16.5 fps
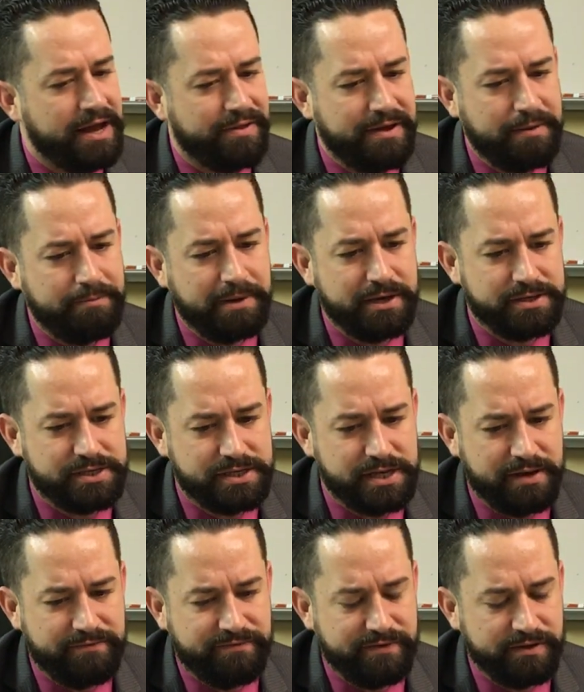Now, that being
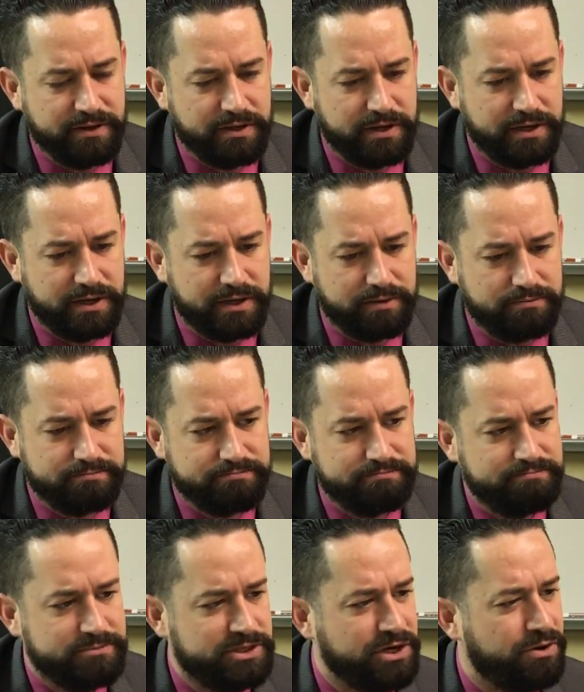said, Phil,
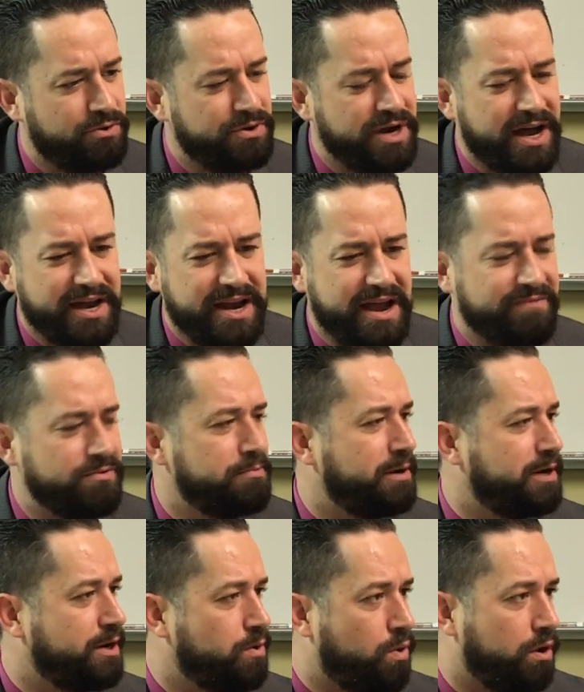Joan, not
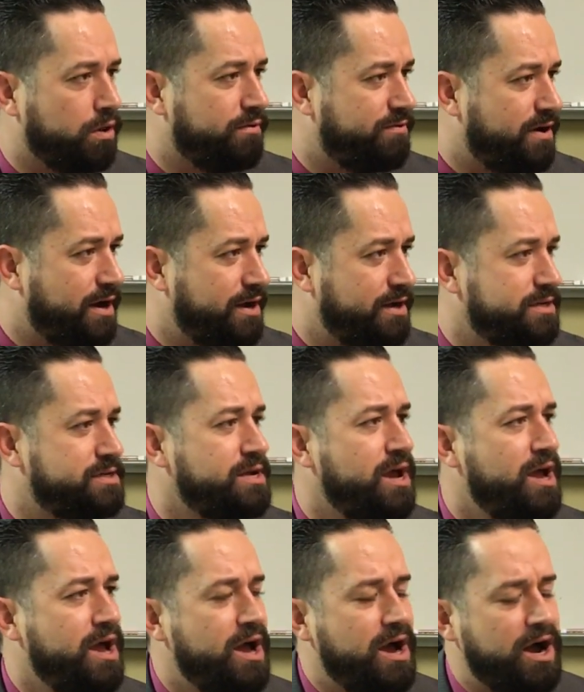everybody qualifies.
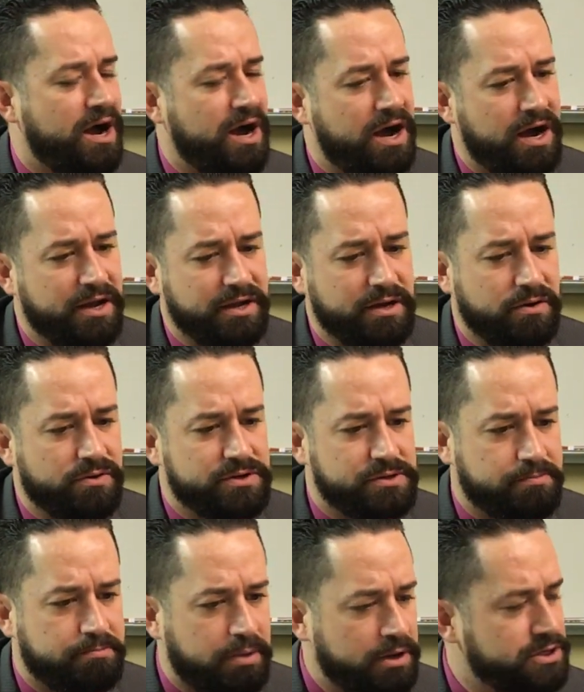There's
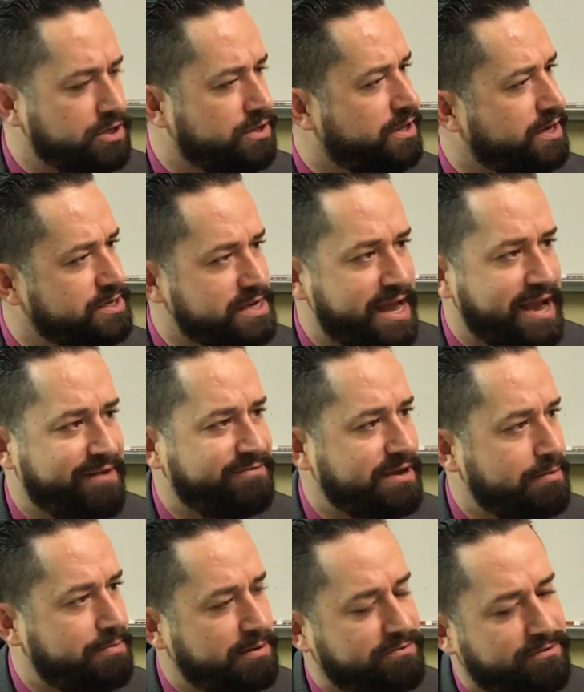a bunch of things that have to
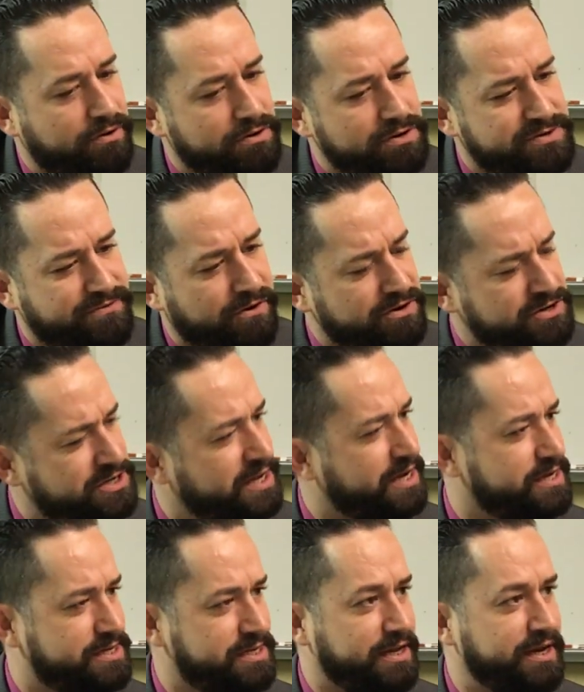happen first. First thing
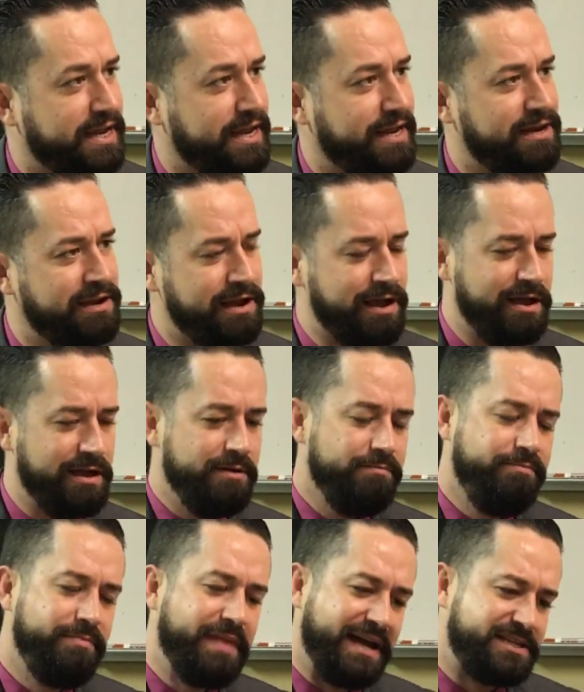is the need.
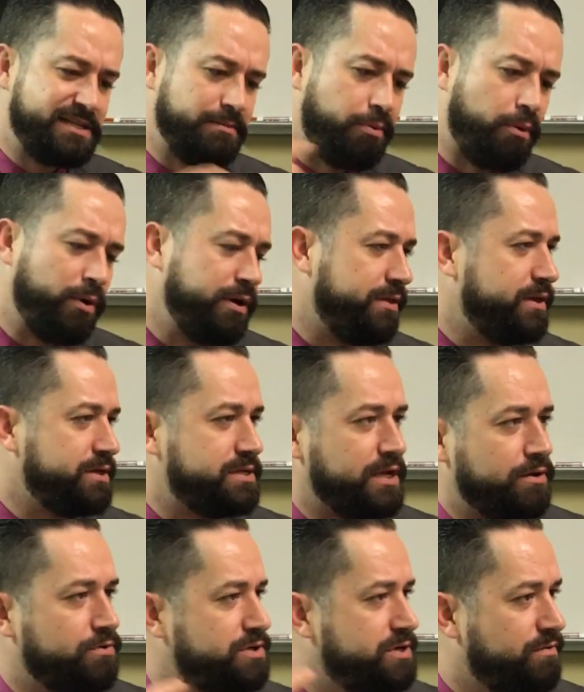That's the point of this
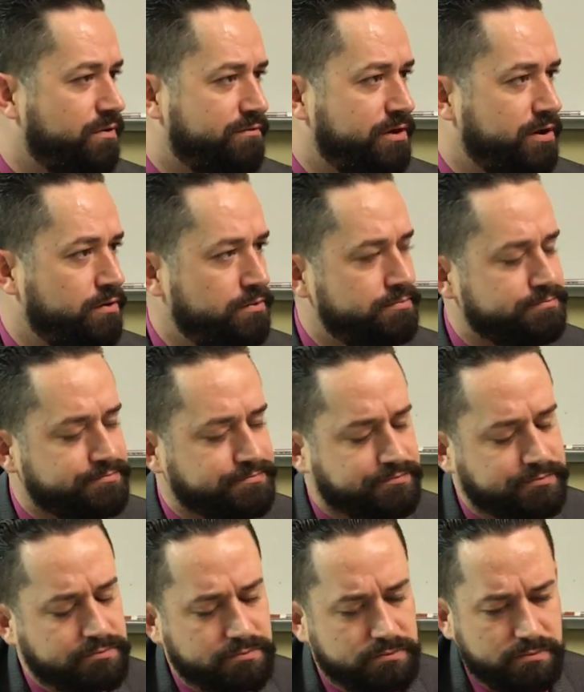energy review.
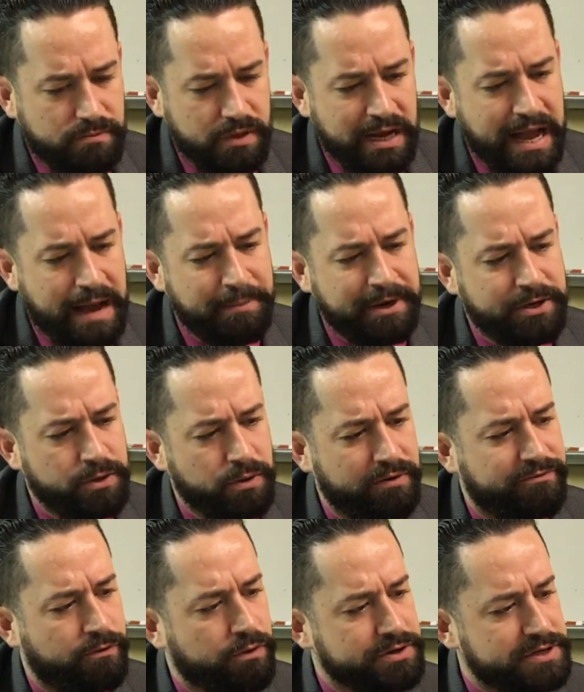I'm going to do a
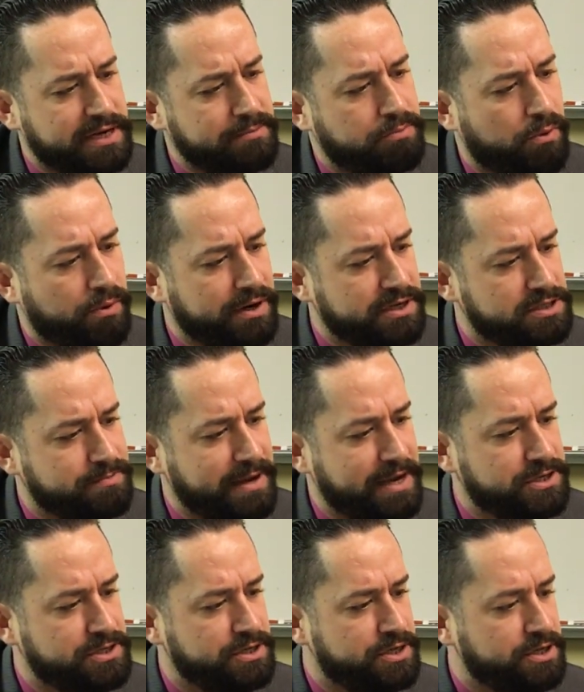14-point
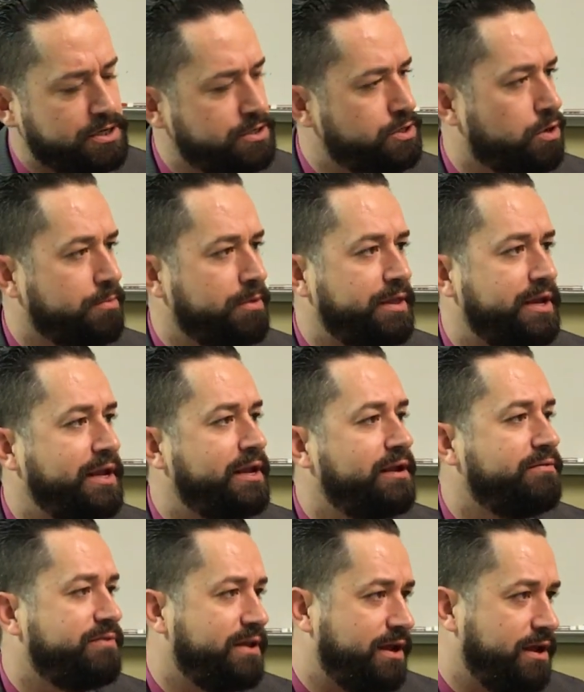inspection to determine the need,
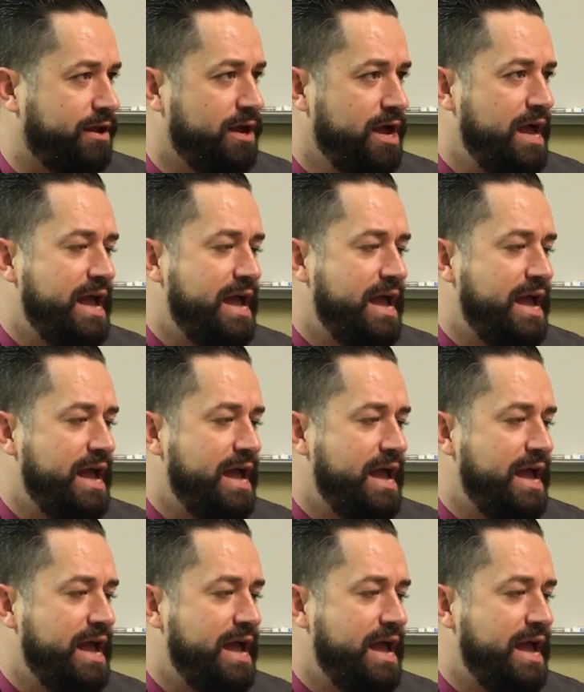if any.